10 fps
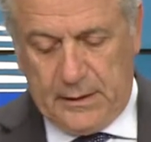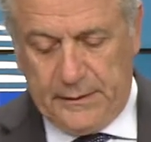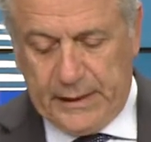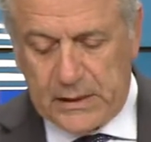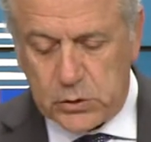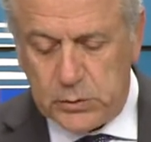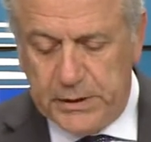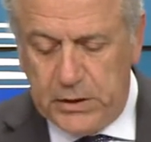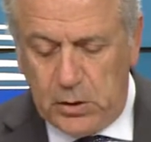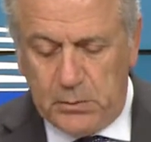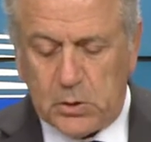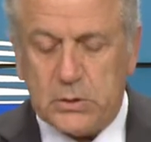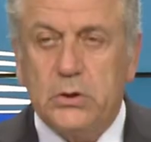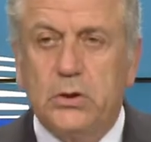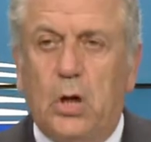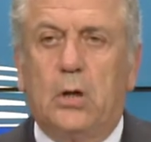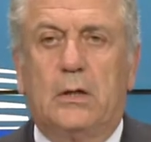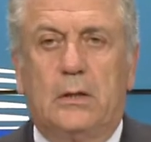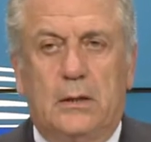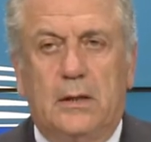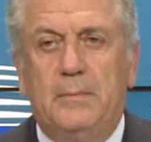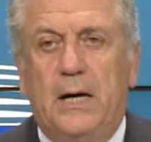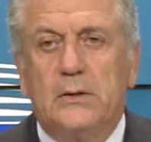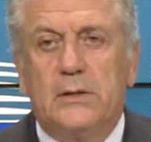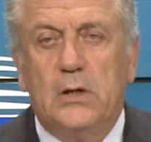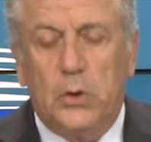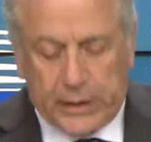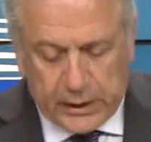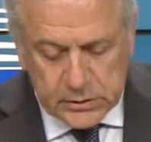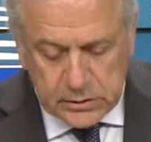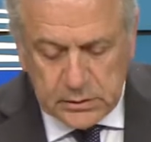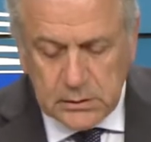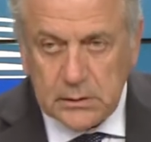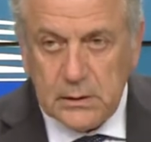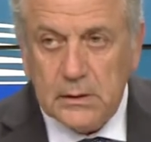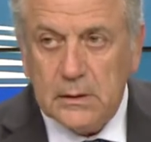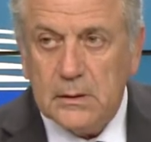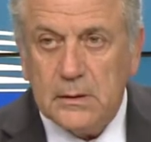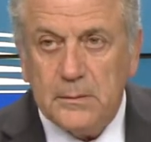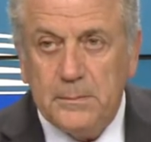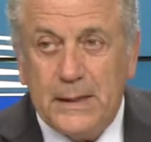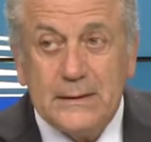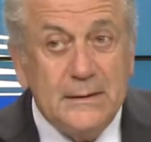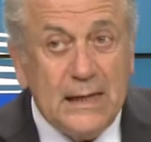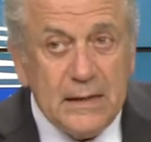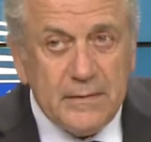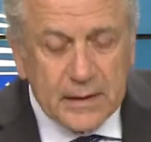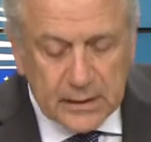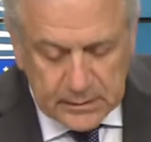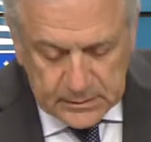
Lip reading: There should be no more talk about relocation, but delivery.